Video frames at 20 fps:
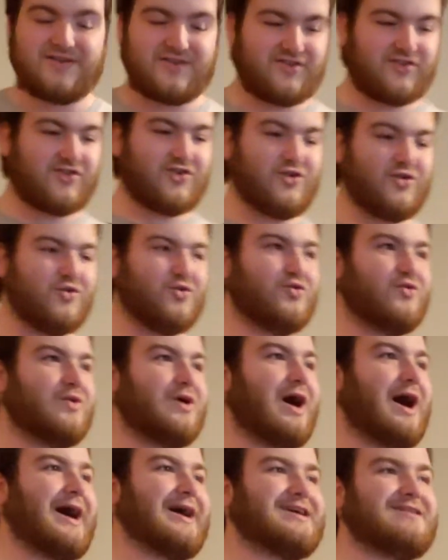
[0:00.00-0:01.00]

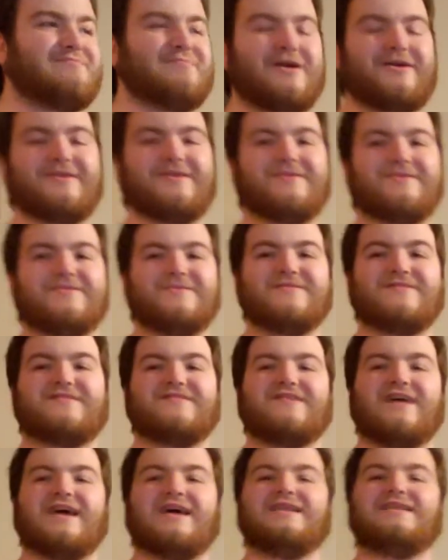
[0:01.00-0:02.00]
to Ike
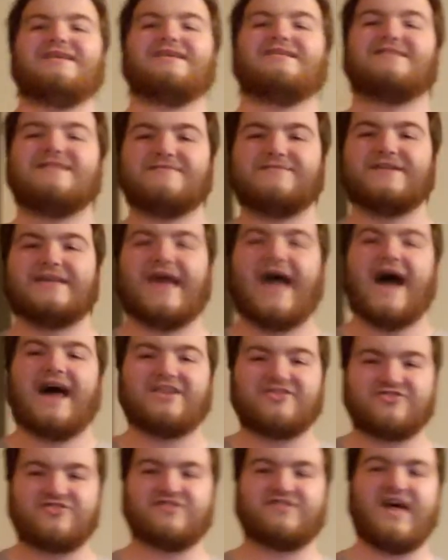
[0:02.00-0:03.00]
Barinholtz and Tiffany
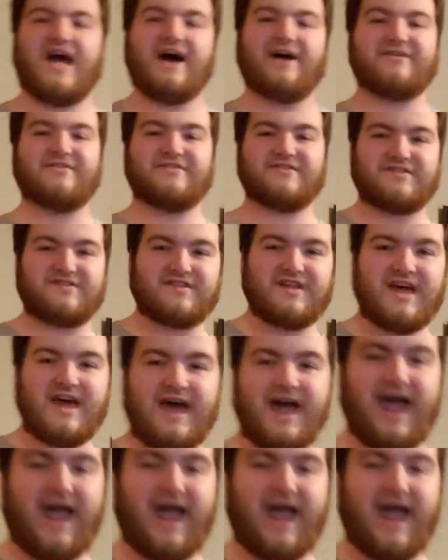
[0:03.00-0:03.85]
Haddish's house,